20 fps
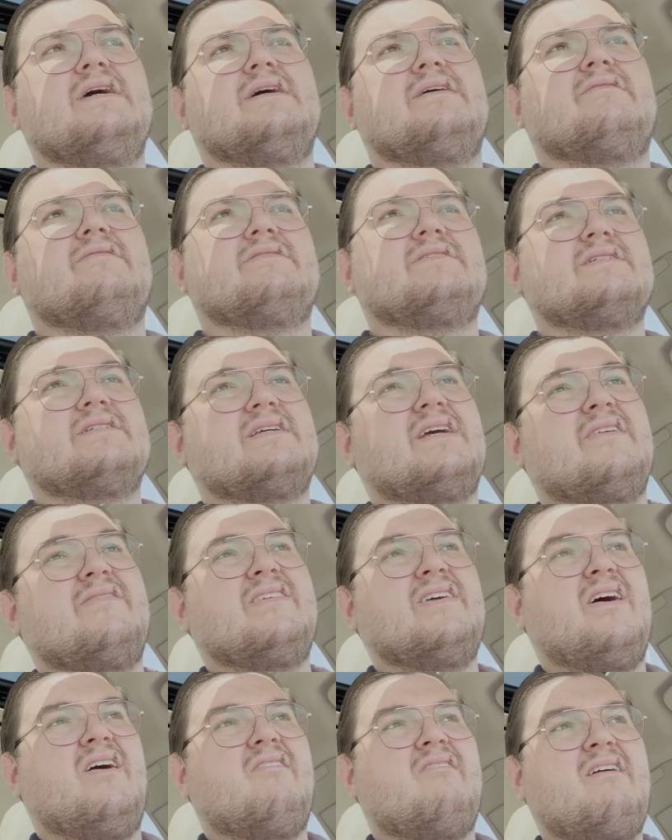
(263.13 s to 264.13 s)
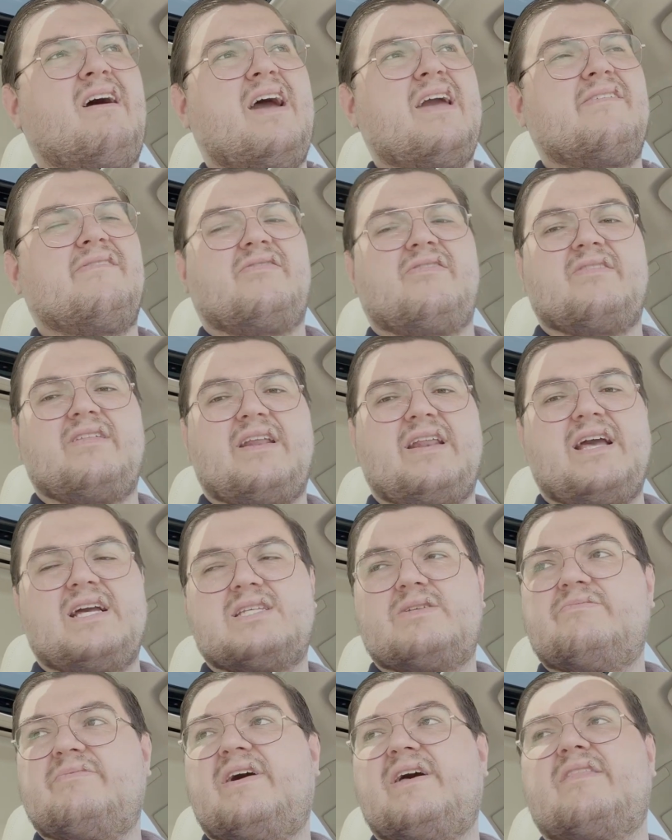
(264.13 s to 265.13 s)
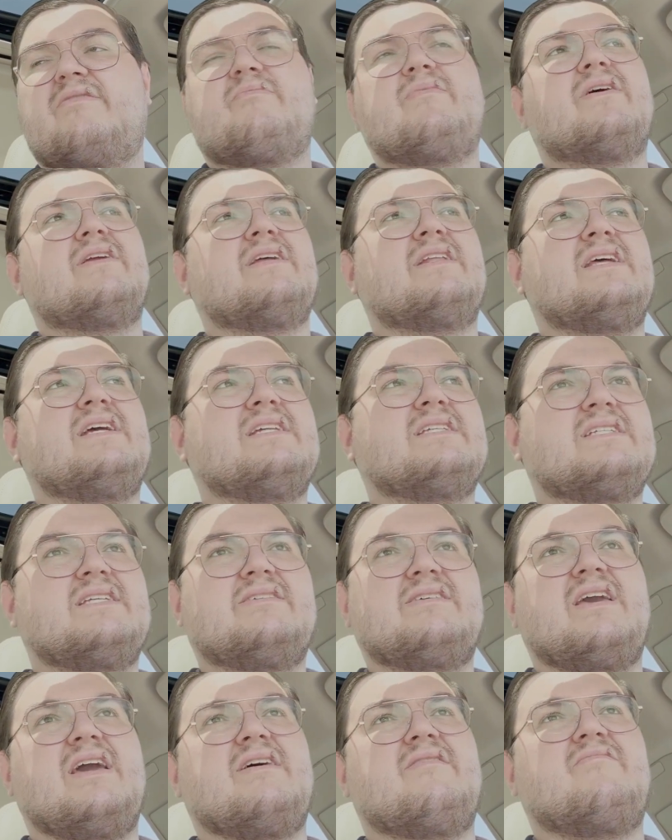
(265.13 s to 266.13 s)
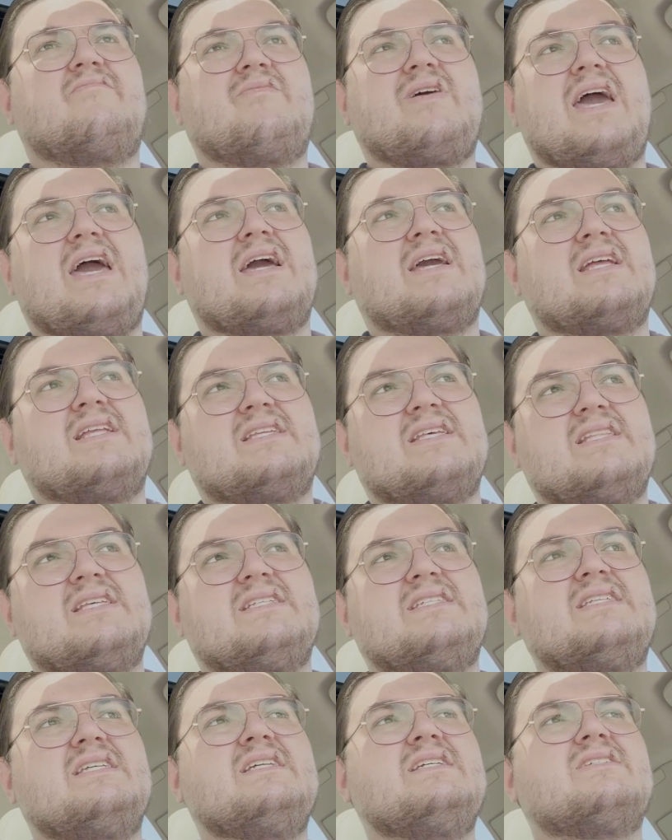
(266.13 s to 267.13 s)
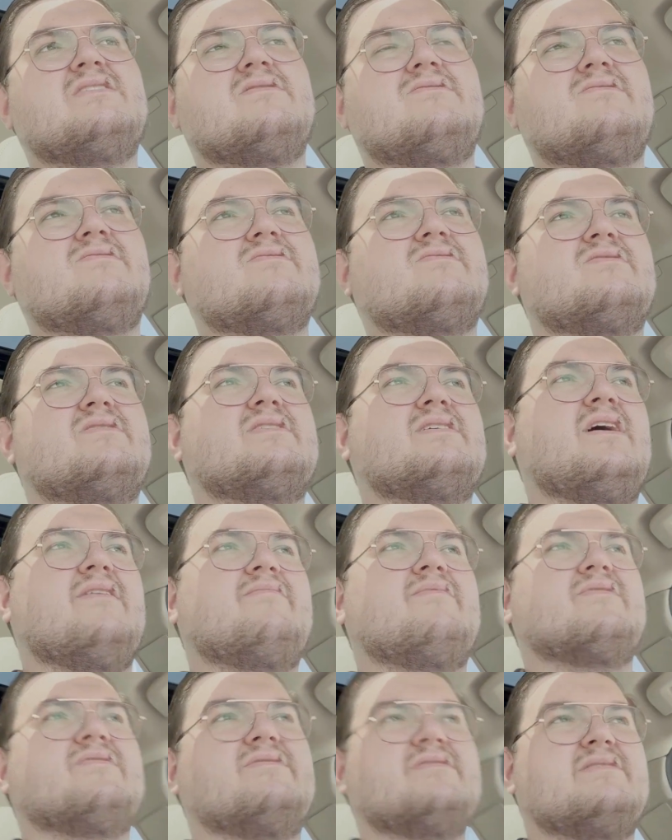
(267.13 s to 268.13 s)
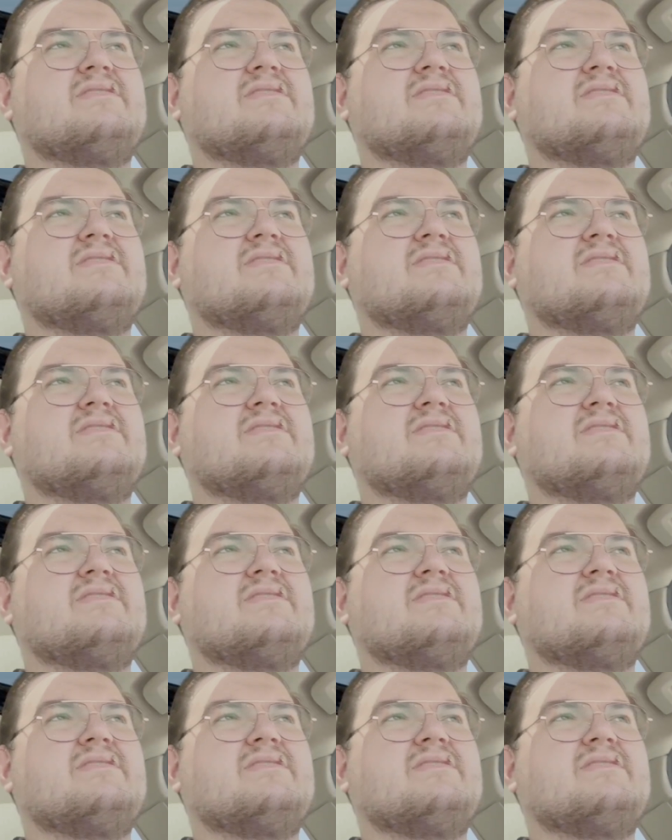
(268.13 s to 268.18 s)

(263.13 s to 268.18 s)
which is going to be all right for the next month, but it needs to get back into the seasonals or summers.